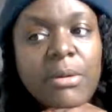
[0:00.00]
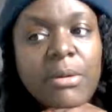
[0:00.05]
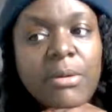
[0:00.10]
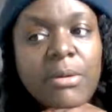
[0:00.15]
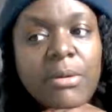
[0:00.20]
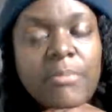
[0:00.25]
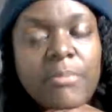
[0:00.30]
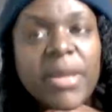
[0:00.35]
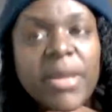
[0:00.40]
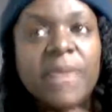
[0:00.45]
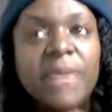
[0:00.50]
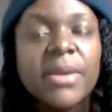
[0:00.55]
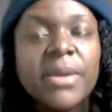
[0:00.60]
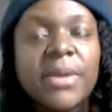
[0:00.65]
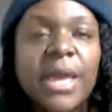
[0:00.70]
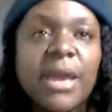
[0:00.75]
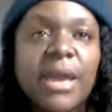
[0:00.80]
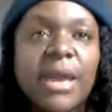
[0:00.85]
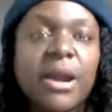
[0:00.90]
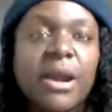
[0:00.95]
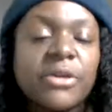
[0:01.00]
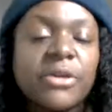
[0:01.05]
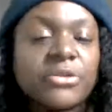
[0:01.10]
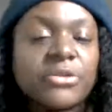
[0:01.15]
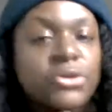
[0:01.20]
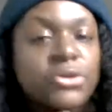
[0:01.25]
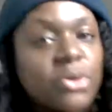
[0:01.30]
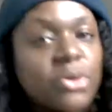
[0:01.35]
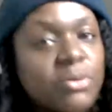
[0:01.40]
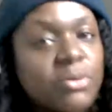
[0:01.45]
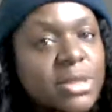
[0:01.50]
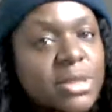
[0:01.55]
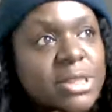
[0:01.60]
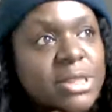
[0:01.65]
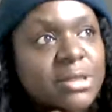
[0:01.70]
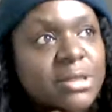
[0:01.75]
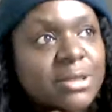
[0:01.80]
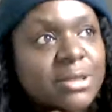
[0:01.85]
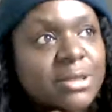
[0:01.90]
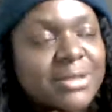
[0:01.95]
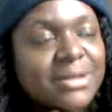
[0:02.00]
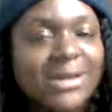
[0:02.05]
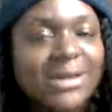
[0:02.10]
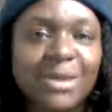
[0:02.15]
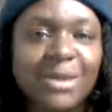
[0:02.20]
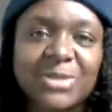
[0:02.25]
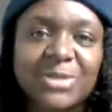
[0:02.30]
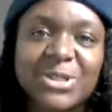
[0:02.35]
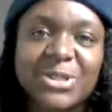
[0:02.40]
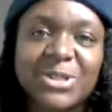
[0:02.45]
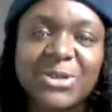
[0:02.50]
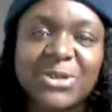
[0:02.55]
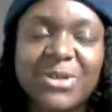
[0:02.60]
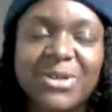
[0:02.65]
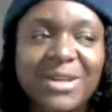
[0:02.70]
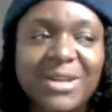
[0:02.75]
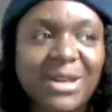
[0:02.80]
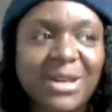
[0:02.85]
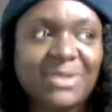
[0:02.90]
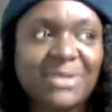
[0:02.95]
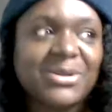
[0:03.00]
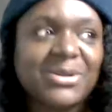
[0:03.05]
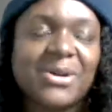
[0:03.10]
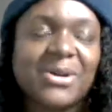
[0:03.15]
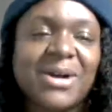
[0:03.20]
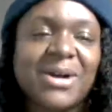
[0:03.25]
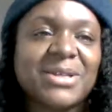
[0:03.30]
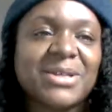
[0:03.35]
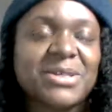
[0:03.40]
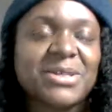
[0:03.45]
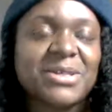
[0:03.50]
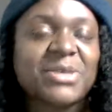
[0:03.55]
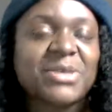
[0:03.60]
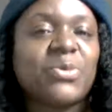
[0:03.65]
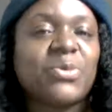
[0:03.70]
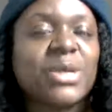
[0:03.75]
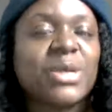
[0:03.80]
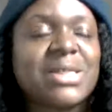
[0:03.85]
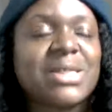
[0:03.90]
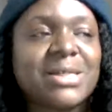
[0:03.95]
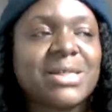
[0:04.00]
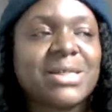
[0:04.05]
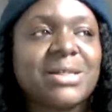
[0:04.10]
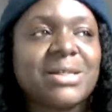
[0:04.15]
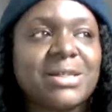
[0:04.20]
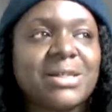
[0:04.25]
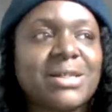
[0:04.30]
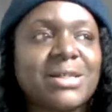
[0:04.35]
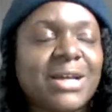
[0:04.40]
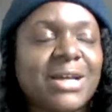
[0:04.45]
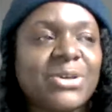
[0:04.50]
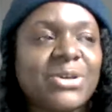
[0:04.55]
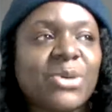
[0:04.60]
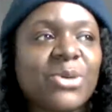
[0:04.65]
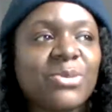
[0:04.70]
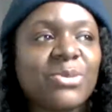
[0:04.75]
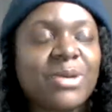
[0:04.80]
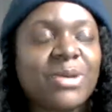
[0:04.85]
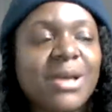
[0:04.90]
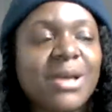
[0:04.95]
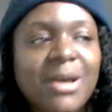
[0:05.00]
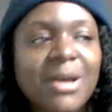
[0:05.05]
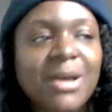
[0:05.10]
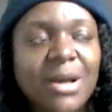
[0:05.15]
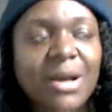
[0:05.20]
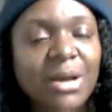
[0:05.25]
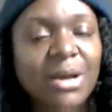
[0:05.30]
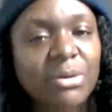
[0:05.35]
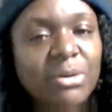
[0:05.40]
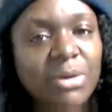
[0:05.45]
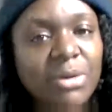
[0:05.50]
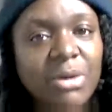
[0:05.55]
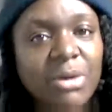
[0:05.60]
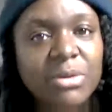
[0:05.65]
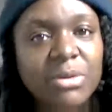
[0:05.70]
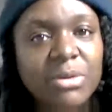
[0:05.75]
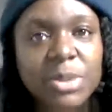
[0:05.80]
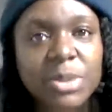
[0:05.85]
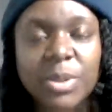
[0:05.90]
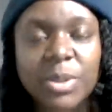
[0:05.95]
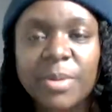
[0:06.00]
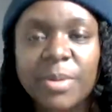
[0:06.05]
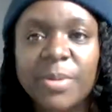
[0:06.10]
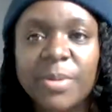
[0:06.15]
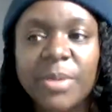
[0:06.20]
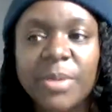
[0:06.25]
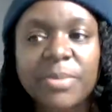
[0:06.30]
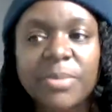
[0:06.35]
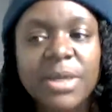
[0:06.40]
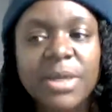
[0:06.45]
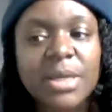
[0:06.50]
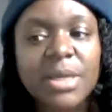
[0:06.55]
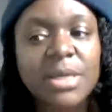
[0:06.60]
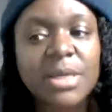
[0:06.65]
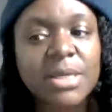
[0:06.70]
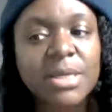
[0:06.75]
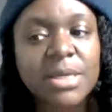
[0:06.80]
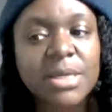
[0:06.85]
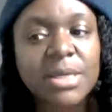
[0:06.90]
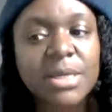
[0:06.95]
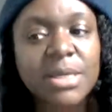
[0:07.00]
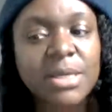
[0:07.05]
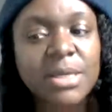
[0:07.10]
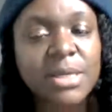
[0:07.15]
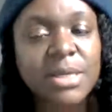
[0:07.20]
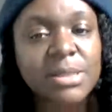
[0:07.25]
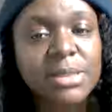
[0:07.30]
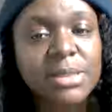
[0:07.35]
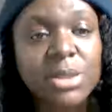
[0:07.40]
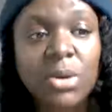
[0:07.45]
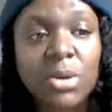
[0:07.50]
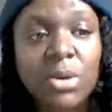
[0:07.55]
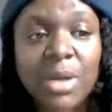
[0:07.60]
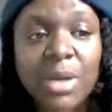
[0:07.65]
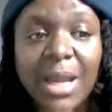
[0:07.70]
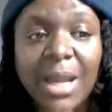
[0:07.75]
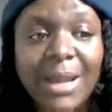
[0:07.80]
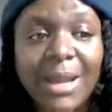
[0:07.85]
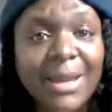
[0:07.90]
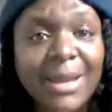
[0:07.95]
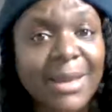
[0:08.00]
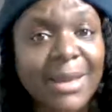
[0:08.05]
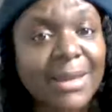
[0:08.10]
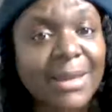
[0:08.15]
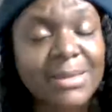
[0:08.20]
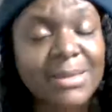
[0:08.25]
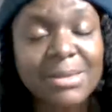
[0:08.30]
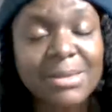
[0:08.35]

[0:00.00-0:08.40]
Maybe, hey, how you doing? What's good? No, I'm just joking. I don't know. The what's good. I don't know. It's one of my pet peeves. Don't like it.